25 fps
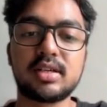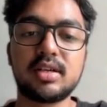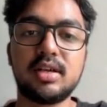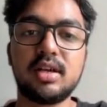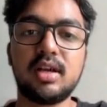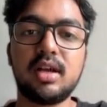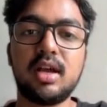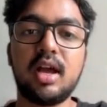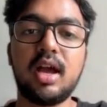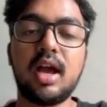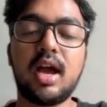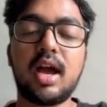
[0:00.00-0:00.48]

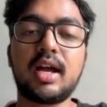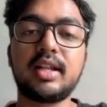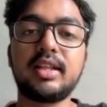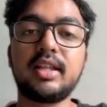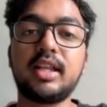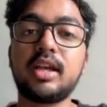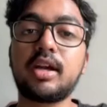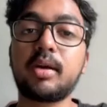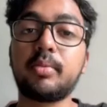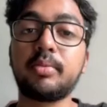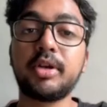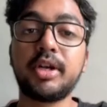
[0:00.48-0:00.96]
And the
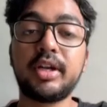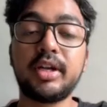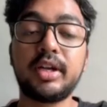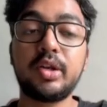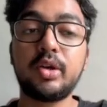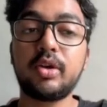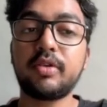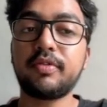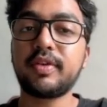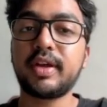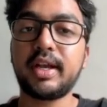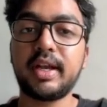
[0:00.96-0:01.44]
community of
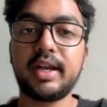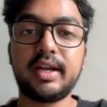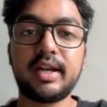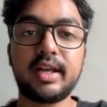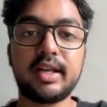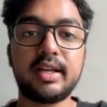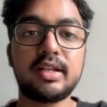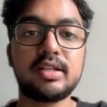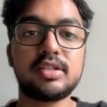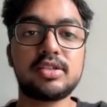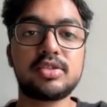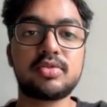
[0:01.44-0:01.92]
n8n is
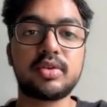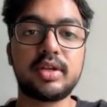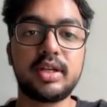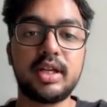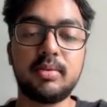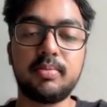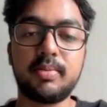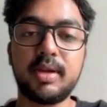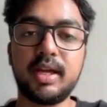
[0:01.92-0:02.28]
really big.